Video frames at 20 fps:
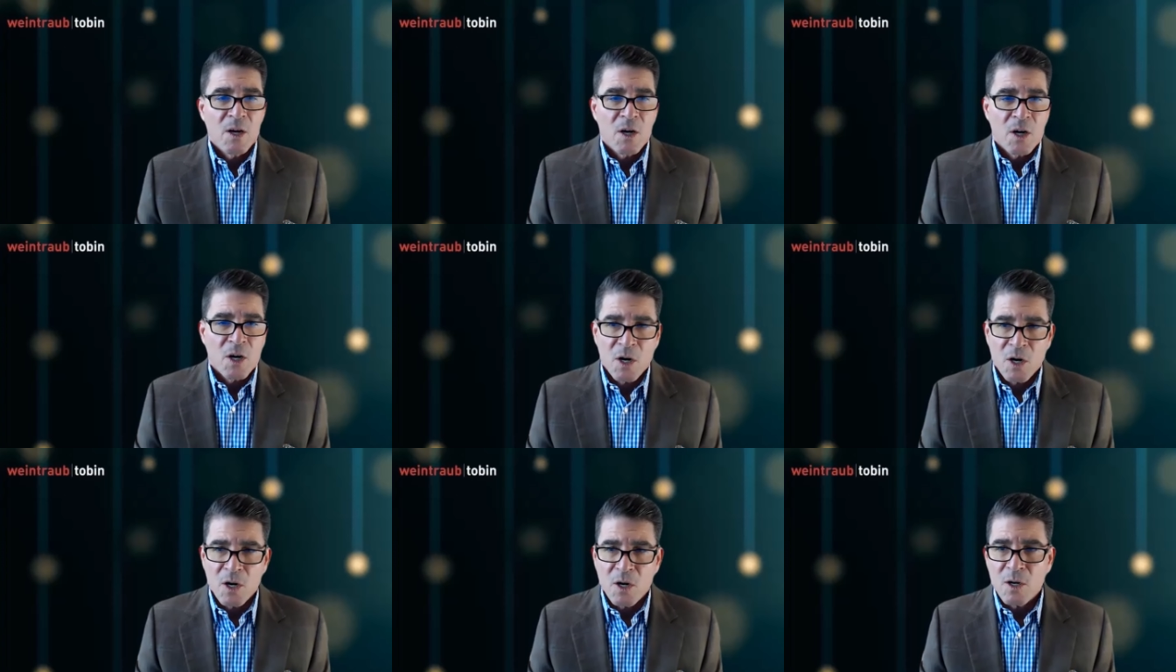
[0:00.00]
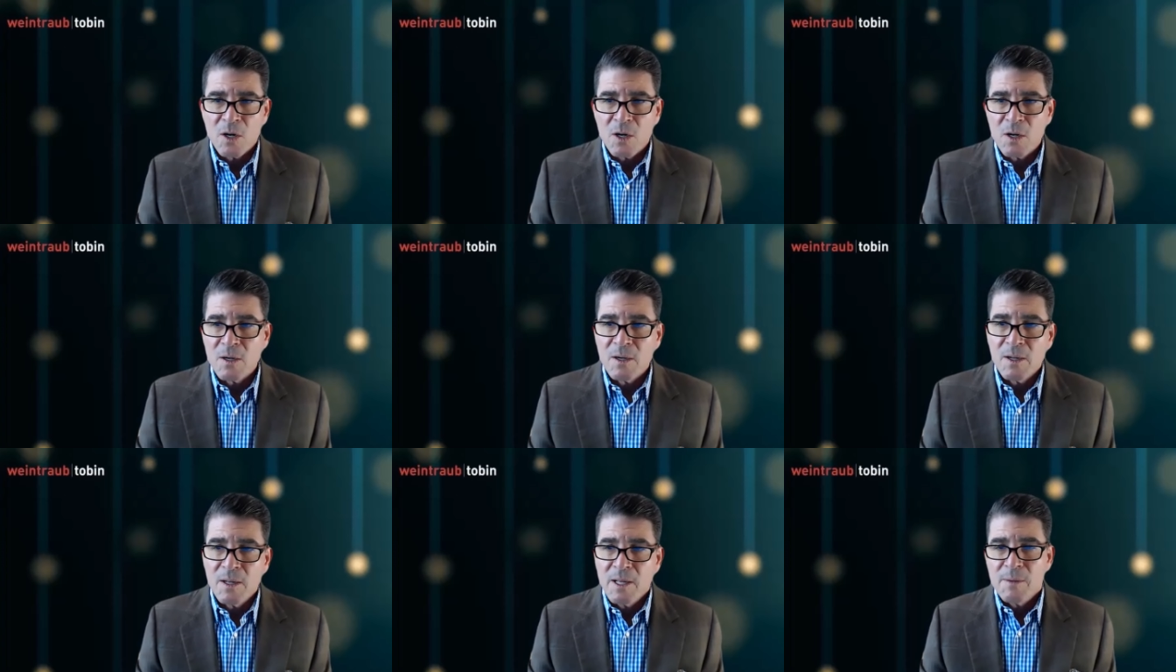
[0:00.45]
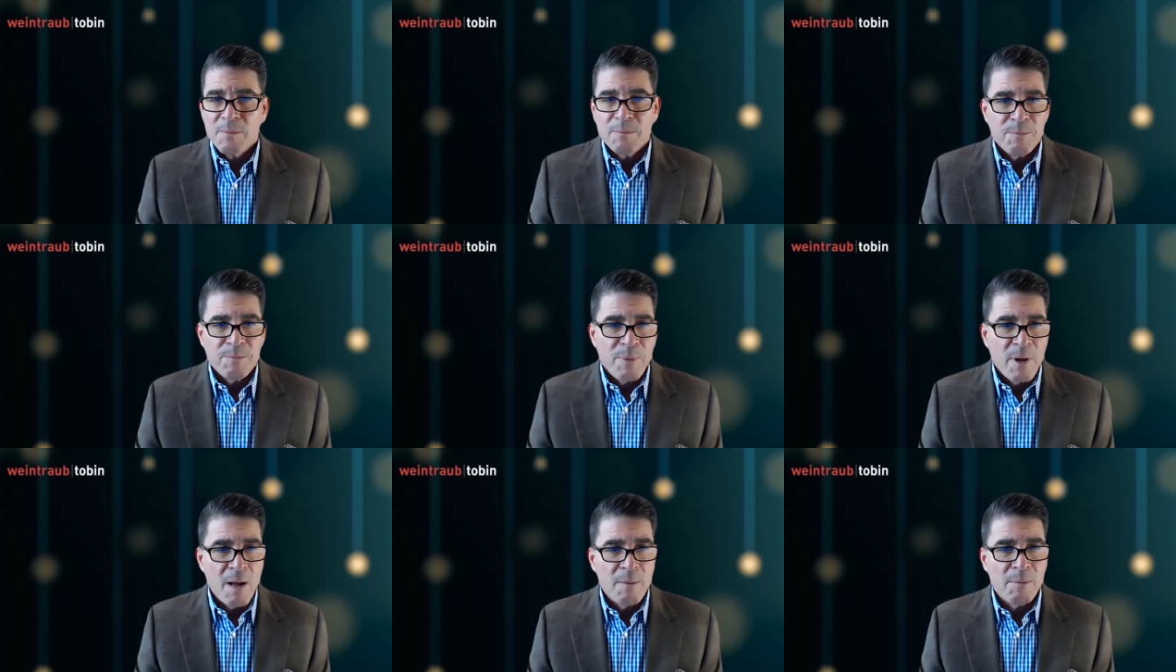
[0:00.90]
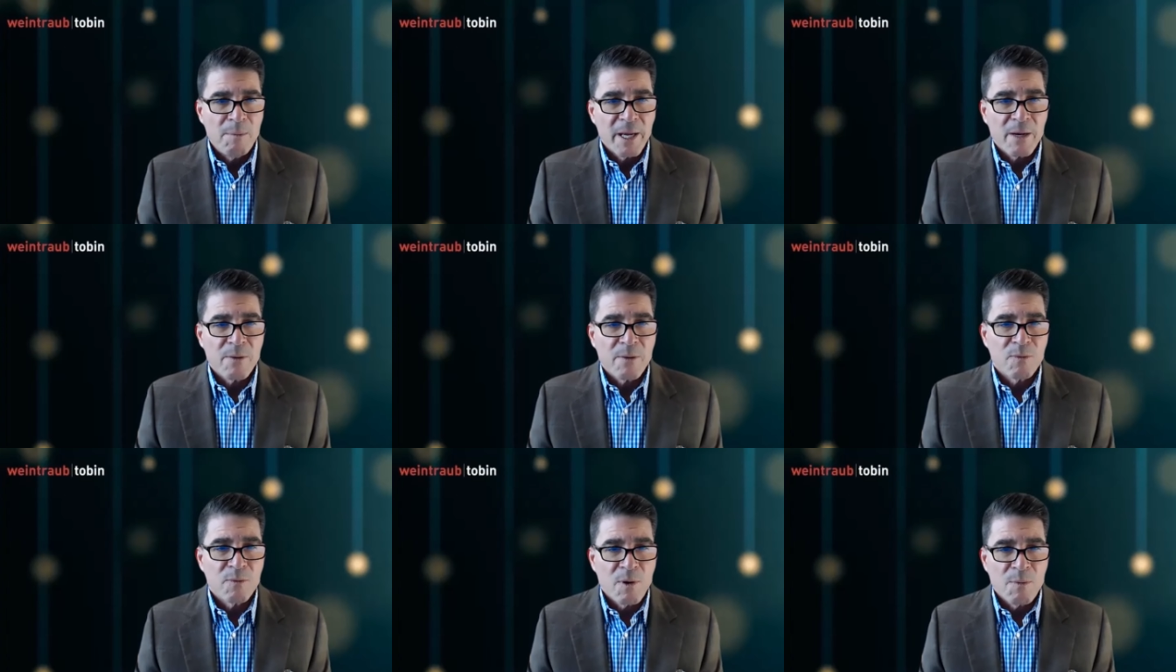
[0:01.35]
her
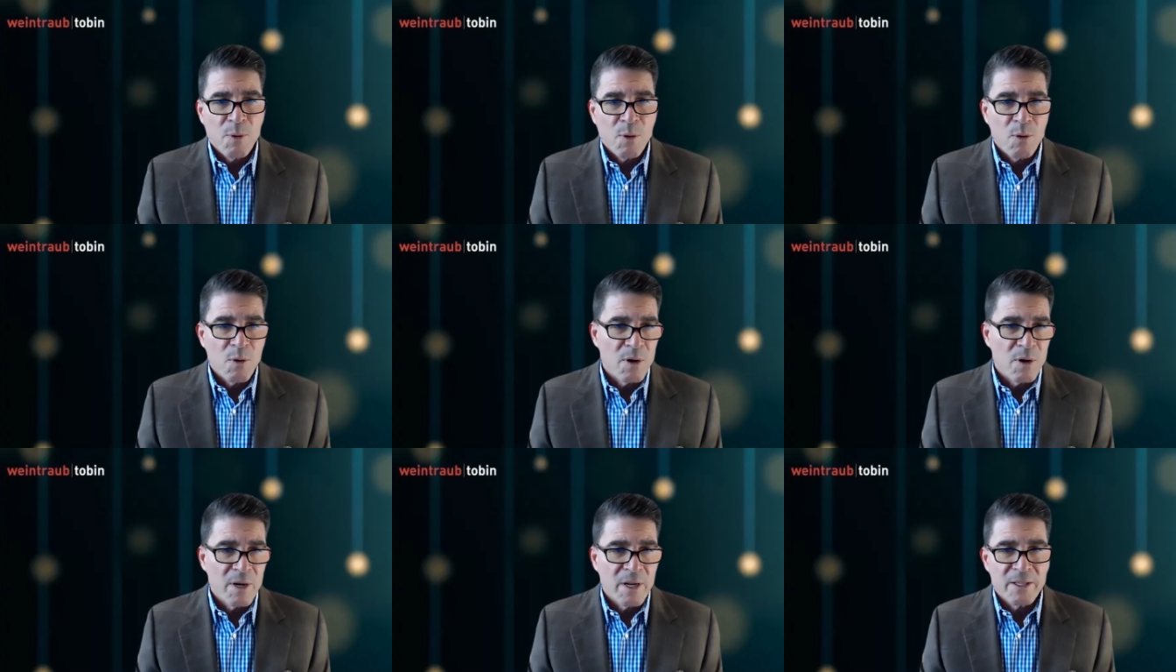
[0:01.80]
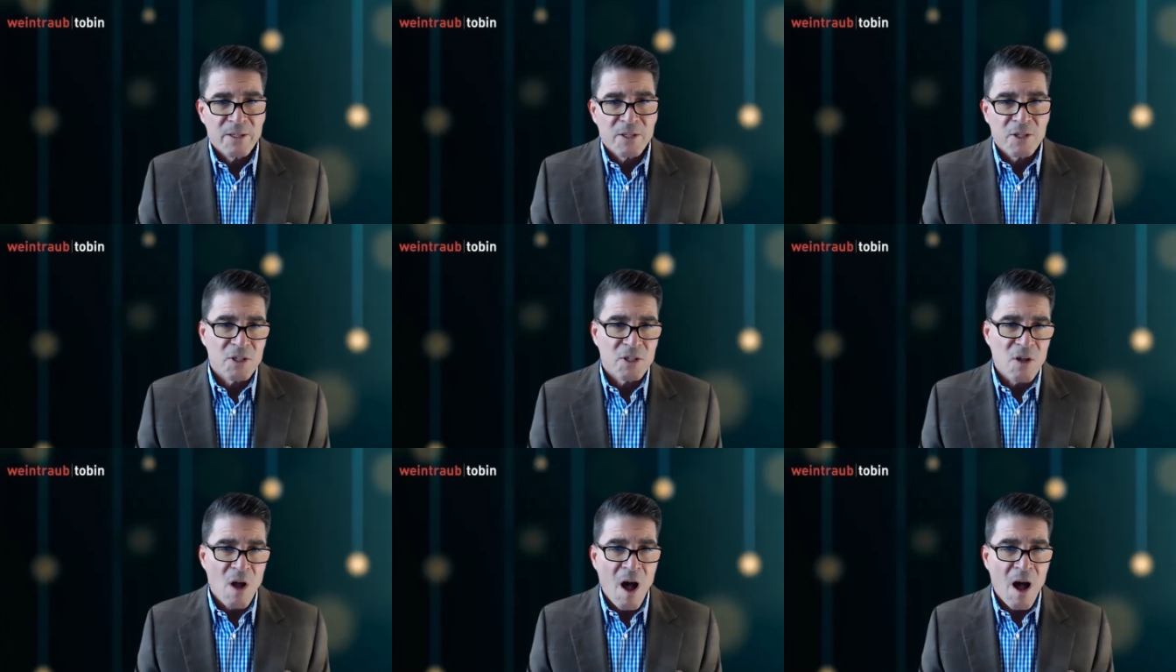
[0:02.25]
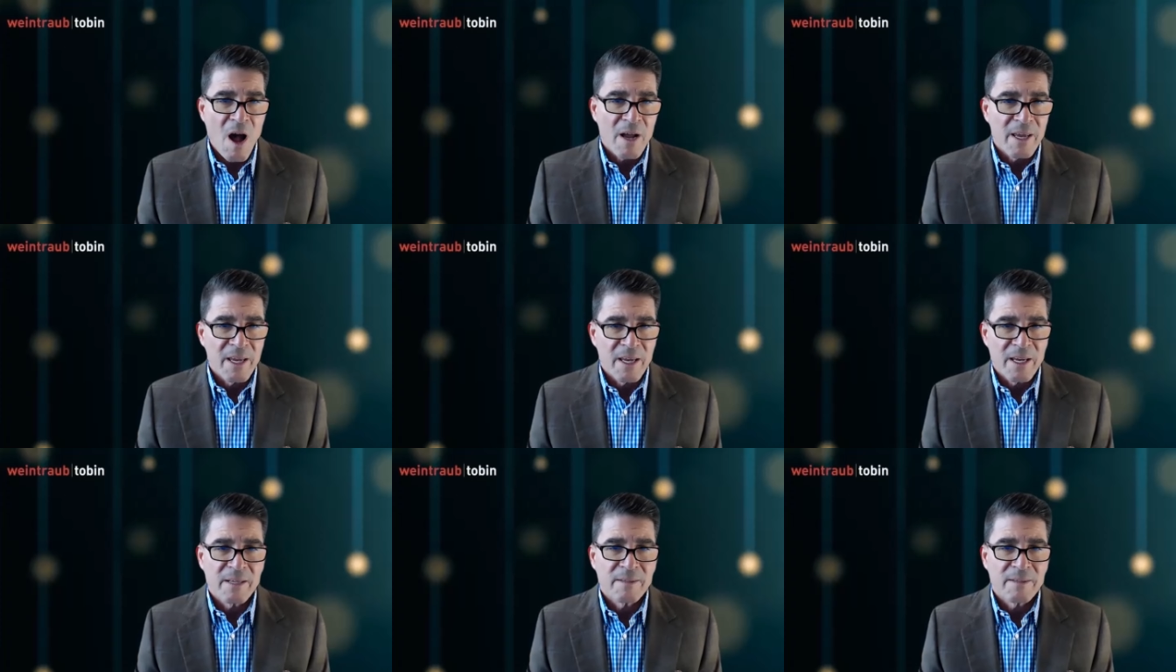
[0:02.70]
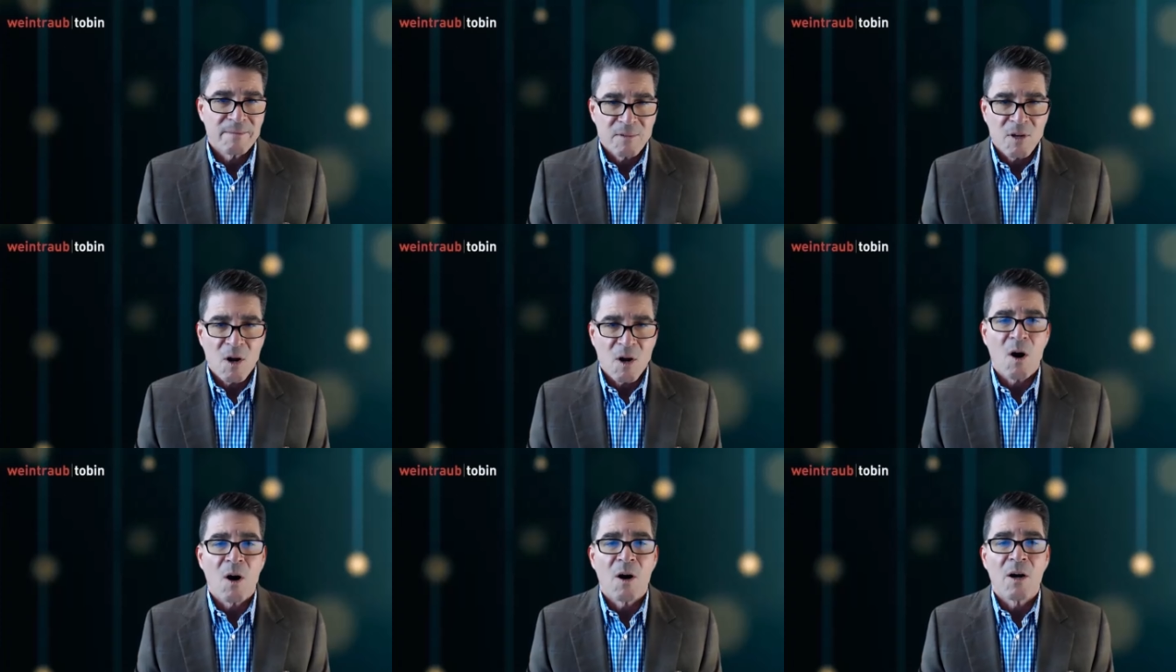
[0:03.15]
public reported stalking
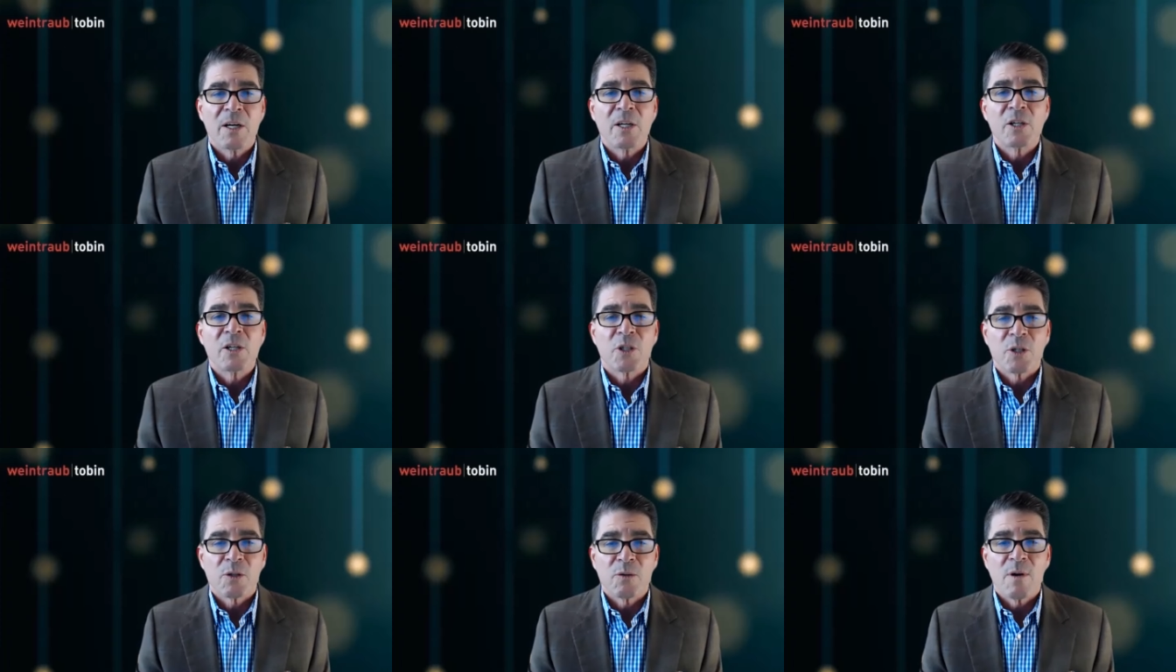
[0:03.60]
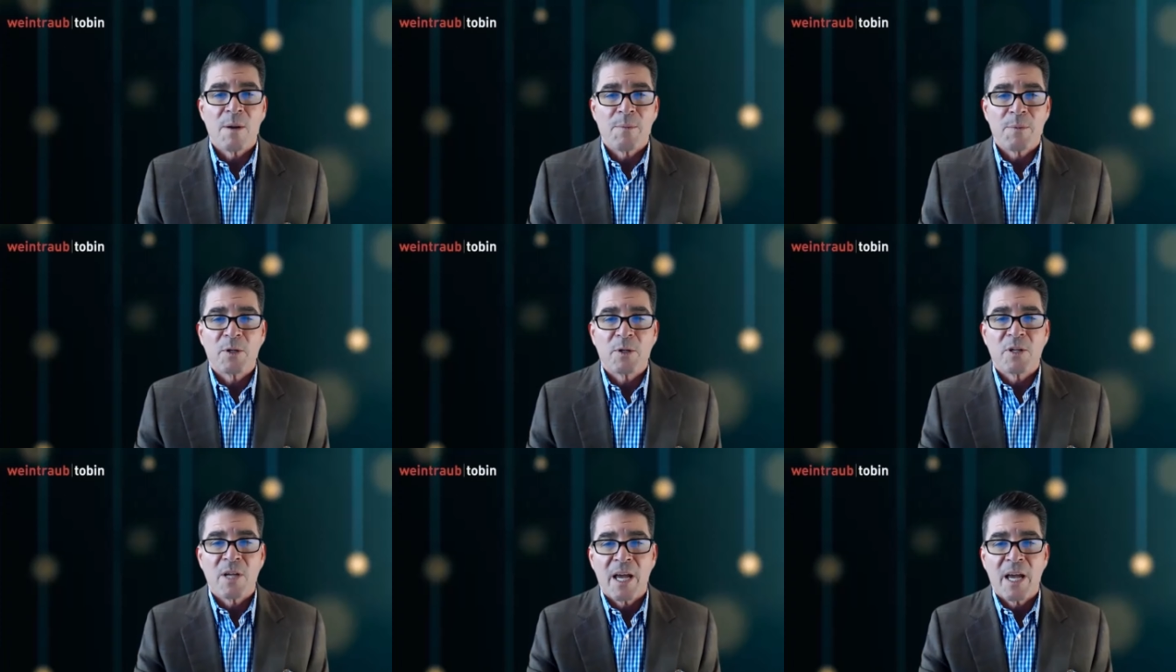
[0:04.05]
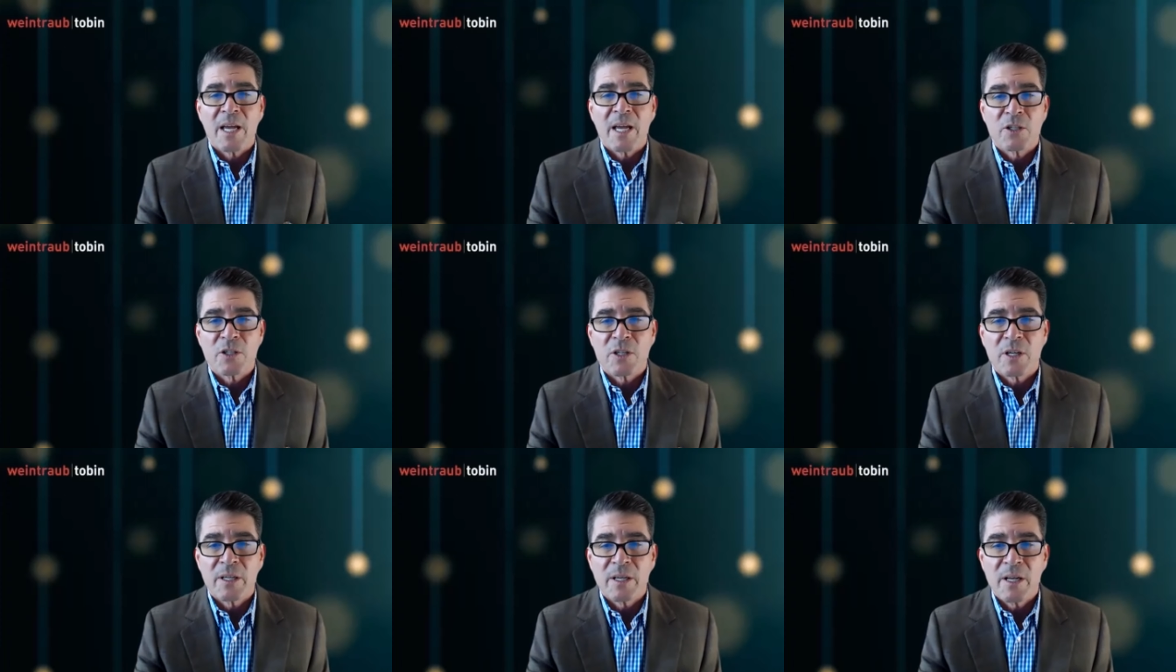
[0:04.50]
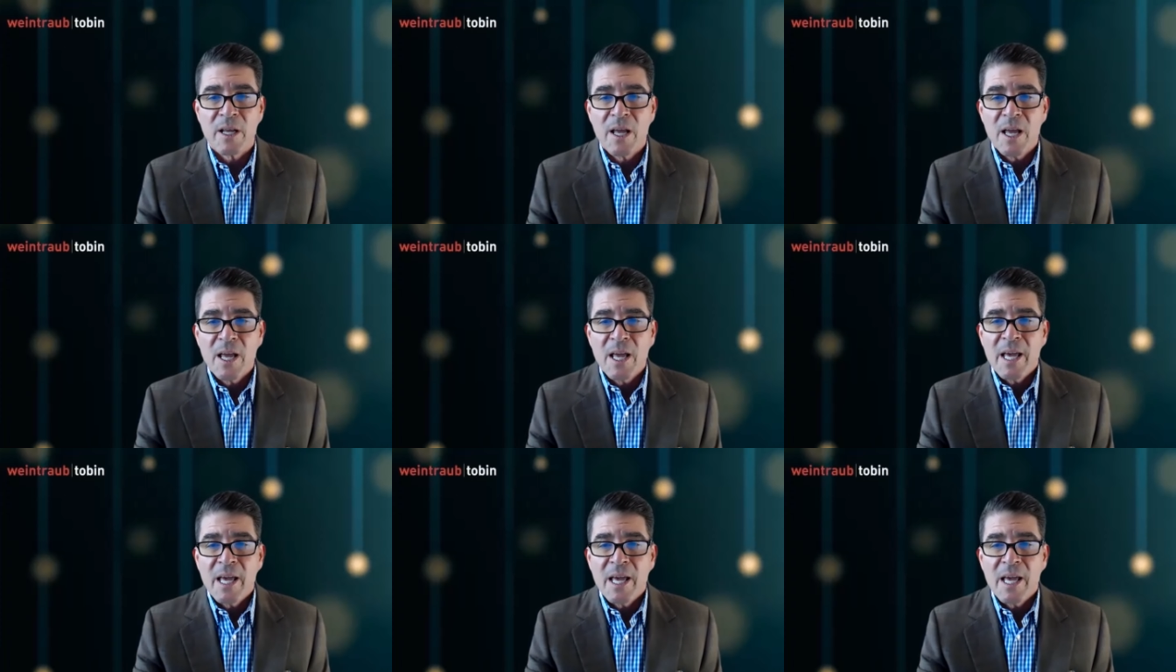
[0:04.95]
tarnished her reputation,